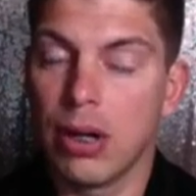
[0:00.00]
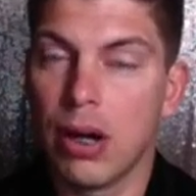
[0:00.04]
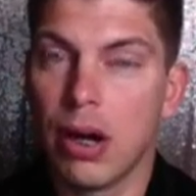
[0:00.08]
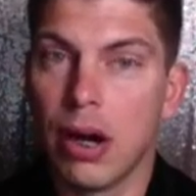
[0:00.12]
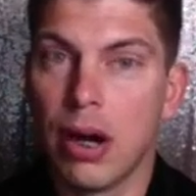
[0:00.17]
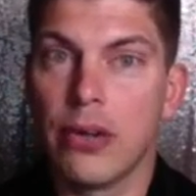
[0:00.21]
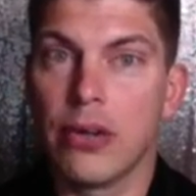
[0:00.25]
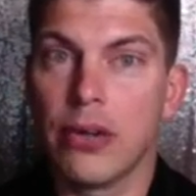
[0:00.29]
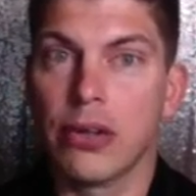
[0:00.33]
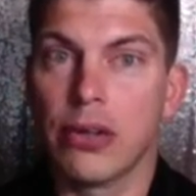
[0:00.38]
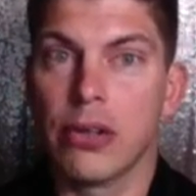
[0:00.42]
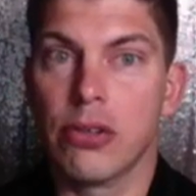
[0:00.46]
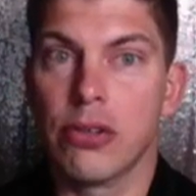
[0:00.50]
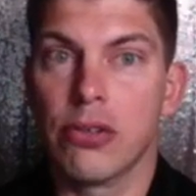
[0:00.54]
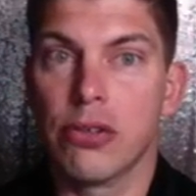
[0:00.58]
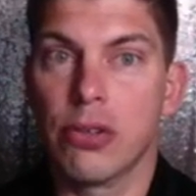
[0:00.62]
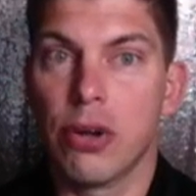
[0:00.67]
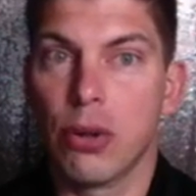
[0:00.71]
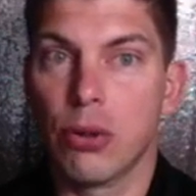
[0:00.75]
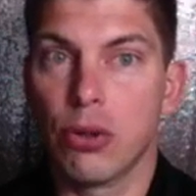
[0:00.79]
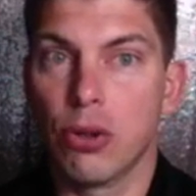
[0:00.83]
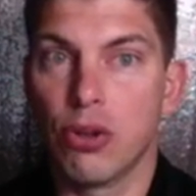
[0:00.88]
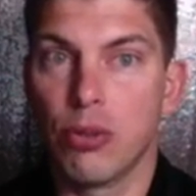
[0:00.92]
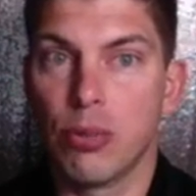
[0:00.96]
other
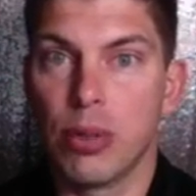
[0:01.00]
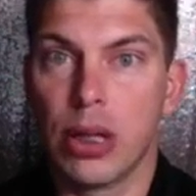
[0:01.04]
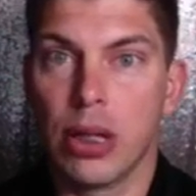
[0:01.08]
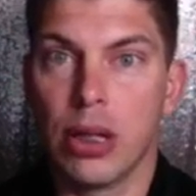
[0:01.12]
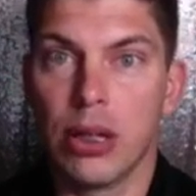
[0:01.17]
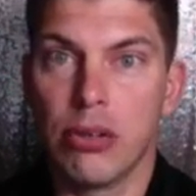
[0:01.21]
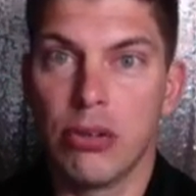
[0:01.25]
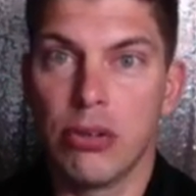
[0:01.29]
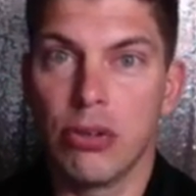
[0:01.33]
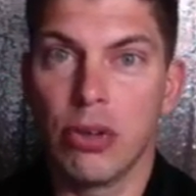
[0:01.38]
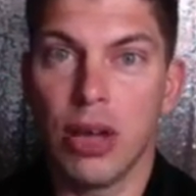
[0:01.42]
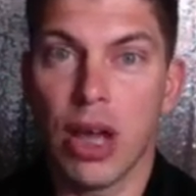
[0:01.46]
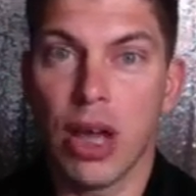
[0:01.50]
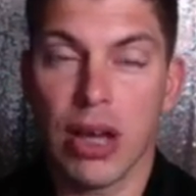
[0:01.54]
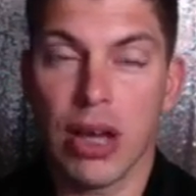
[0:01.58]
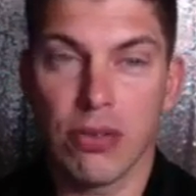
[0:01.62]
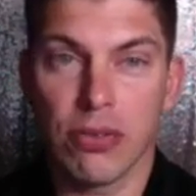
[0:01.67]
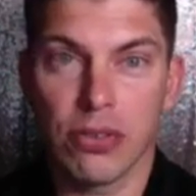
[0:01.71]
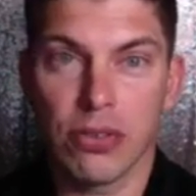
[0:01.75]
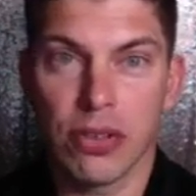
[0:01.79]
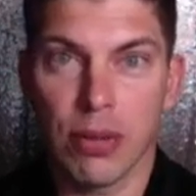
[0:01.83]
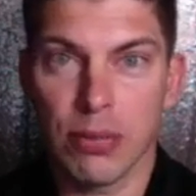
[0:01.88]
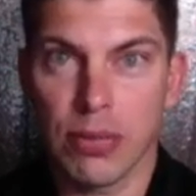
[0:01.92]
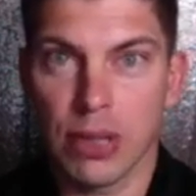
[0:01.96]
consultants because you have
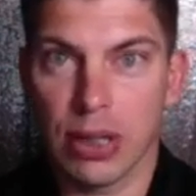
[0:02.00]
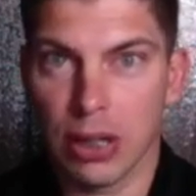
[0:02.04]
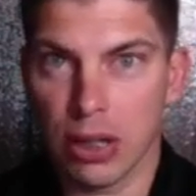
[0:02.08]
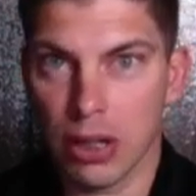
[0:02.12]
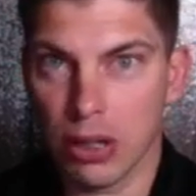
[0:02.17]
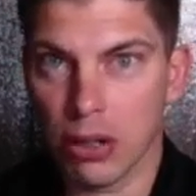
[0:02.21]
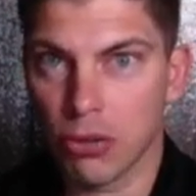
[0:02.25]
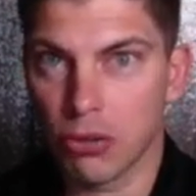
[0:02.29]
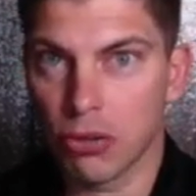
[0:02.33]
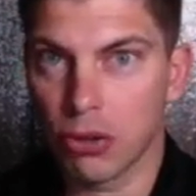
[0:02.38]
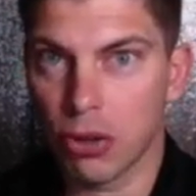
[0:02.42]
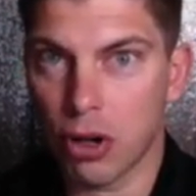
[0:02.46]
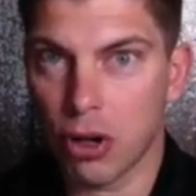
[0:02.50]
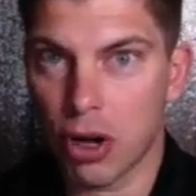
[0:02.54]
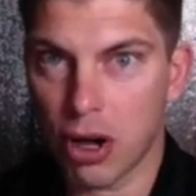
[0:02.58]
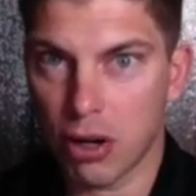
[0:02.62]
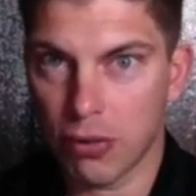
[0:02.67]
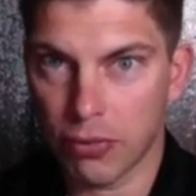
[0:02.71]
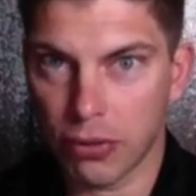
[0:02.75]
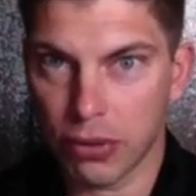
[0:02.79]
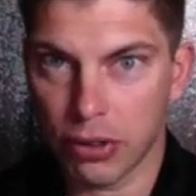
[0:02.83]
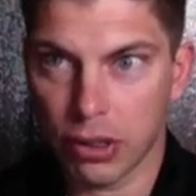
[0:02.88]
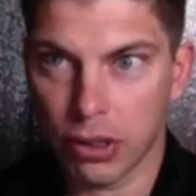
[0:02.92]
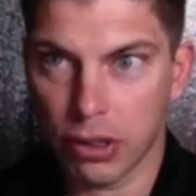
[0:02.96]
something else to
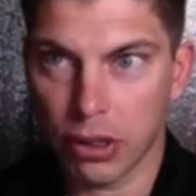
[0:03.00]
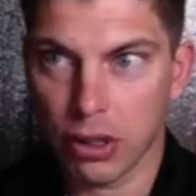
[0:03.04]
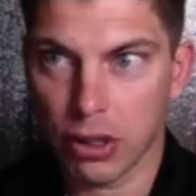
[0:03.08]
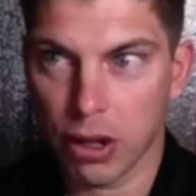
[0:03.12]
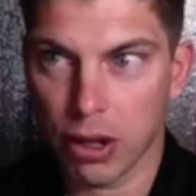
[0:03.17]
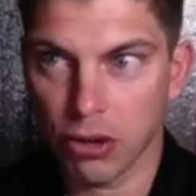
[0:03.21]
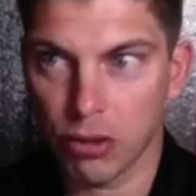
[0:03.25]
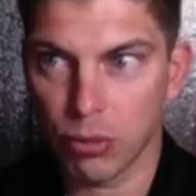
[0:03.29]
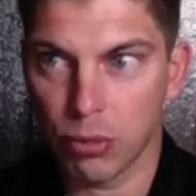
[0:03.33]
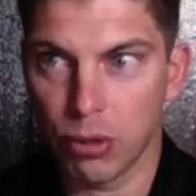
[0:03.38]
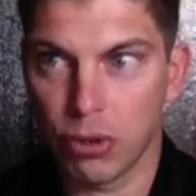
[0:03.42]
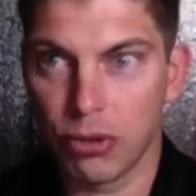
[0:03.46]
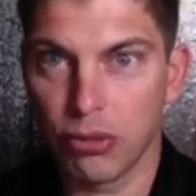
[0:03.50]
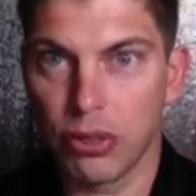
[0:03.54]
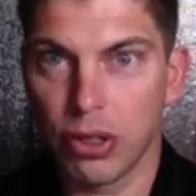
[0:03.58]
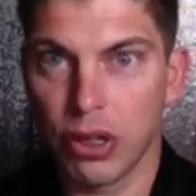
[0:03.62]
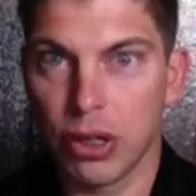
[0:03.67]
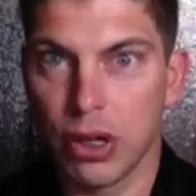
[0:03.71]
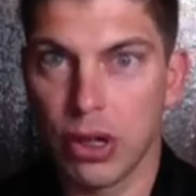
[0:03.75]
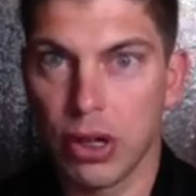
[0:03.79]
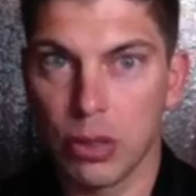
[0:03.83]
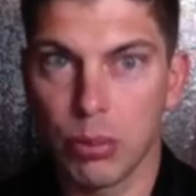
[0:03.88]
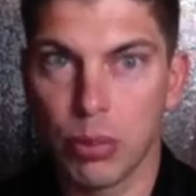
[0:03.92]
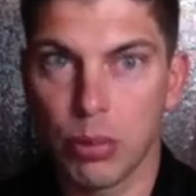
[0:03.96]
offer your customers that
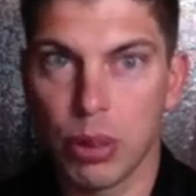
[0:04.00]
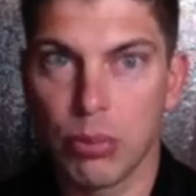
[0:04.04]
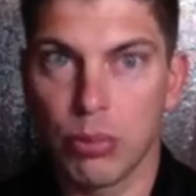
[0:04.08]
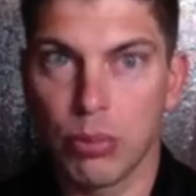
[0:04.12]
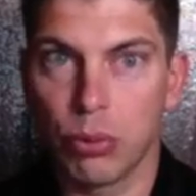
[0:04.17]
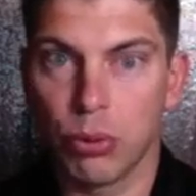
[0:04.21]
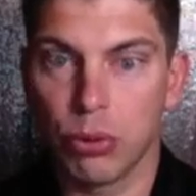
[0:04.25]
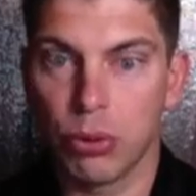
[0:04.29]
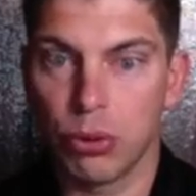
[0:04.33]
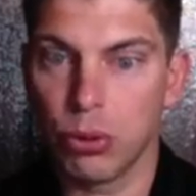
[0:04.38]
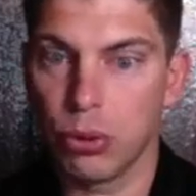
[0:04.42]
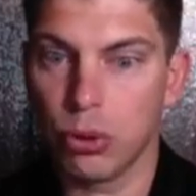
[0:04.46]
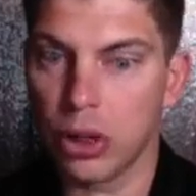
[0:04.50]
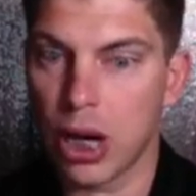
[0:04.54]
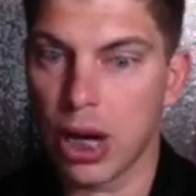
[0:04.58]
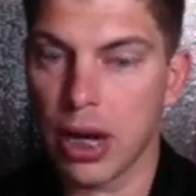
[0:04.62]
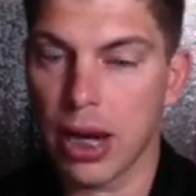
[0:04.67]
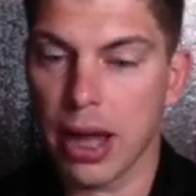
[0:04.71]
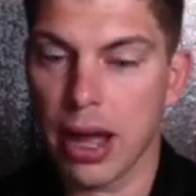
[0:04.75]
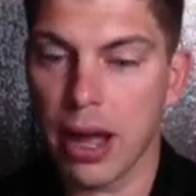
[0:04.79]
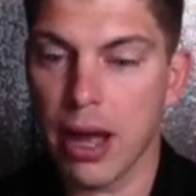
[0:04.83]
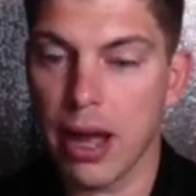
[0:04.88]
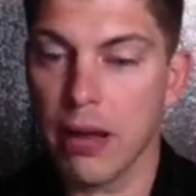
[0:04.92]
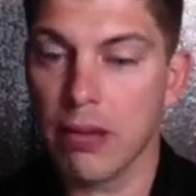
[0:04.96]
other people do not
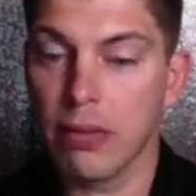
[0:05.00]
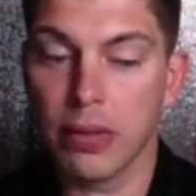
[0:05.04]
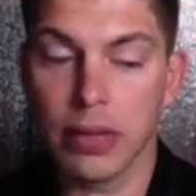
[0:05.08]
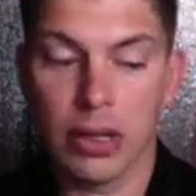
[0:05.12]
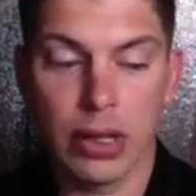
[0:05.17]
have.